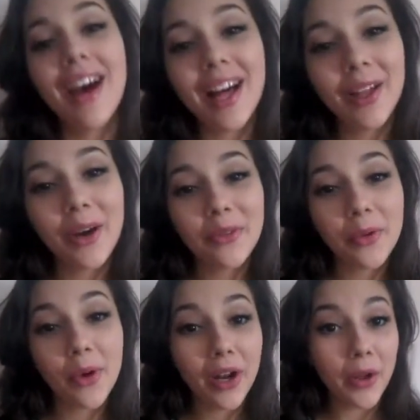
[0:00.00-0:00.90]
Hello
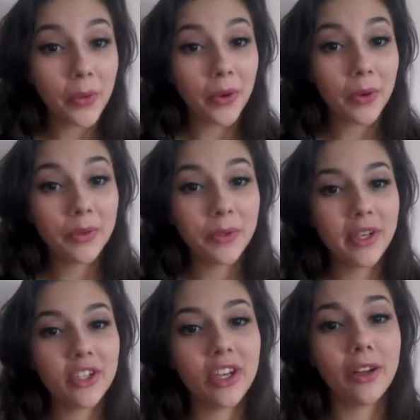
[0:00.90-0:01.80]
everyone and welcome to
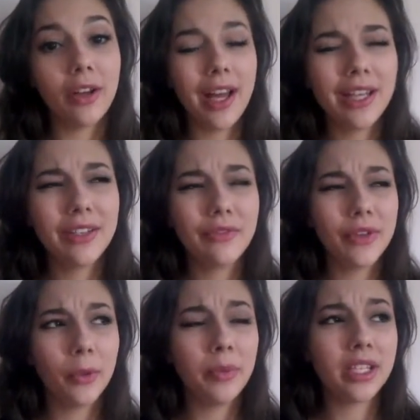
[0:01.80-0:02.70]
my channel. I had to
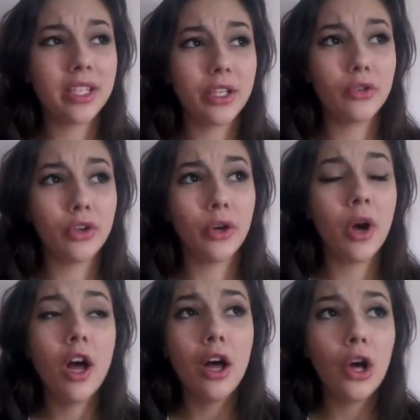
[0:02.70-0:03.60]
film this intro
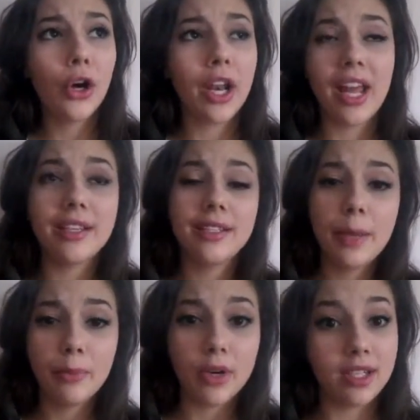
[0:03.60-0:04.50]
on a
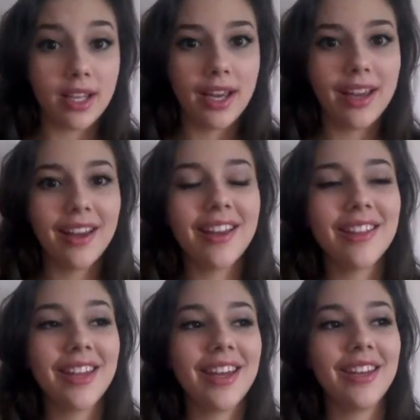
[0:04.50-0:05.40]
separate day
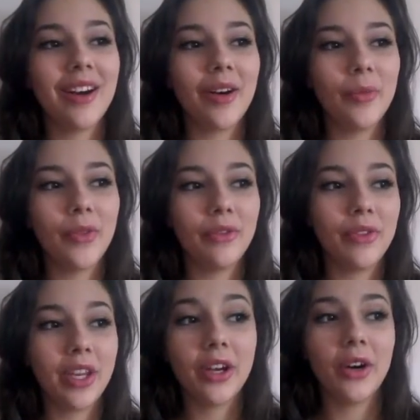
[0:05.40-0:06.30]
than the
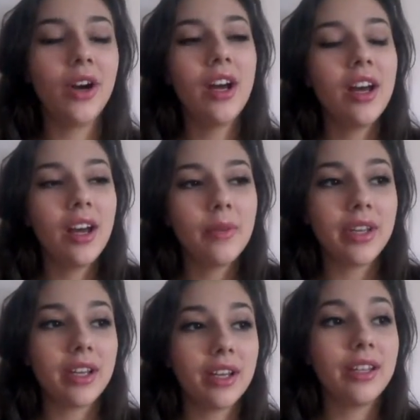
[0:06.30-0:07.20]
video
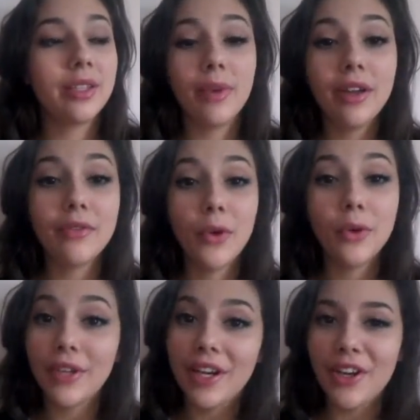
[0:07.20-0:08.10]
because my
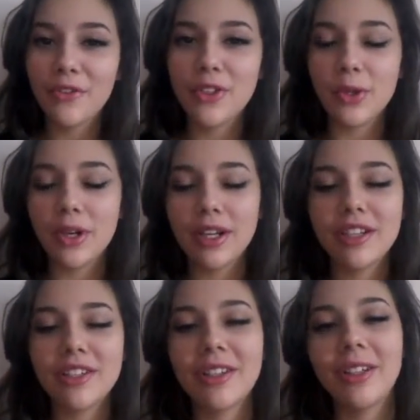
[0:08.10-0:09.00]
phone ran out of storage.